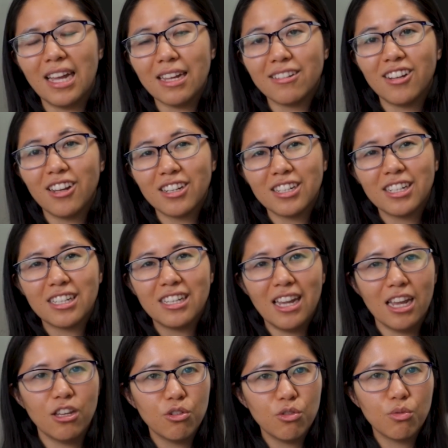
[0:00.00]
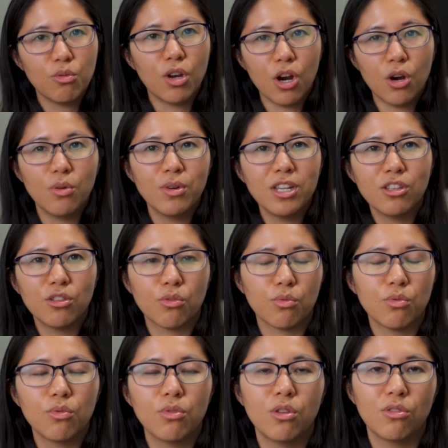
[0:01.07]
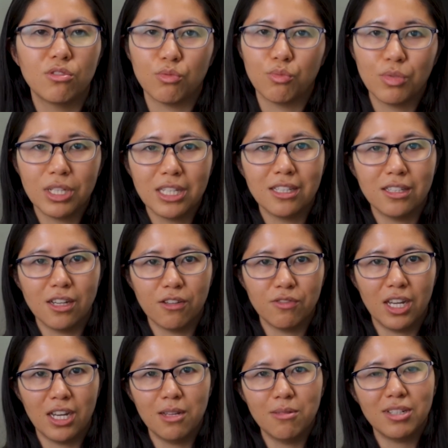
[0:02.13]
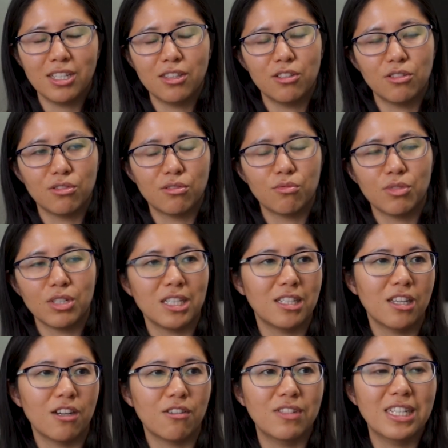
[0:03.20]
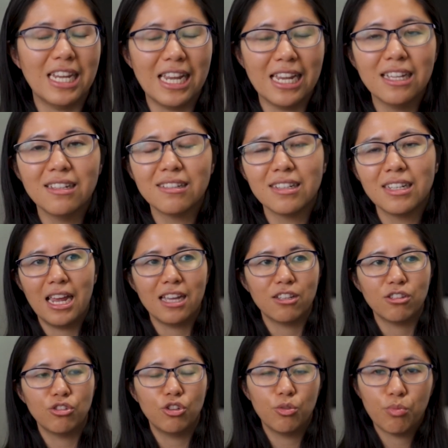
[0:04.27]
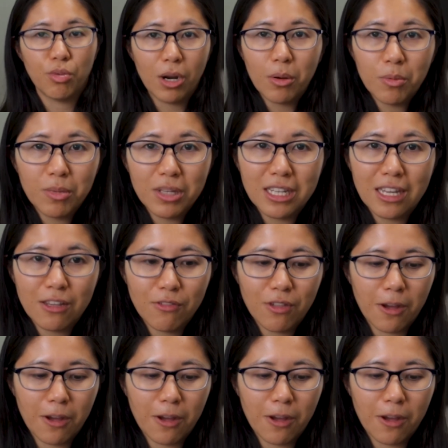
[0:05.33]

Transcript: that's not going to get you going through those really tough times and those really tough days. And you'll probably give